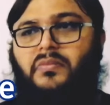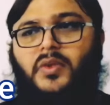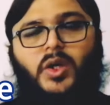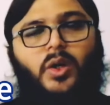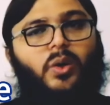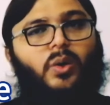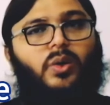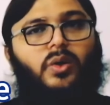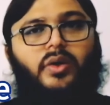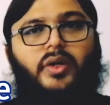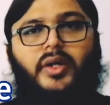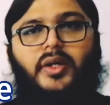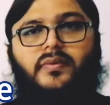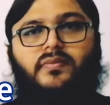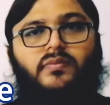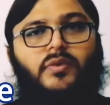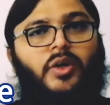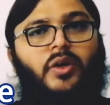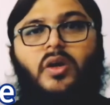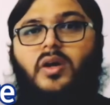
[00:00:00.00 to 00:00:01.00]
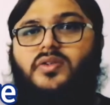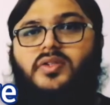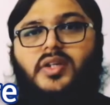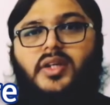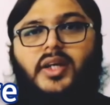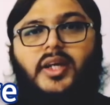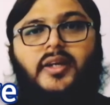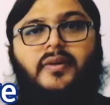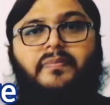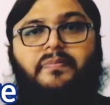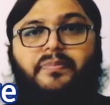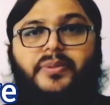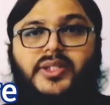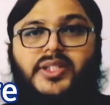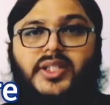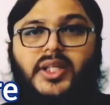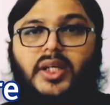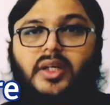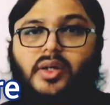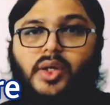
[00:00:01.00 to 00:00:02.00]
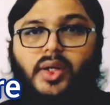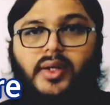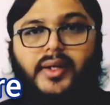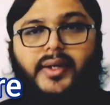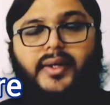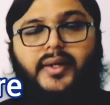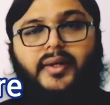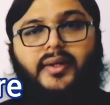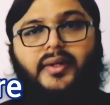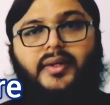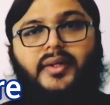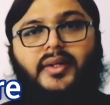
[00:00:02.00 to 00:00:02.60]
or not in particular,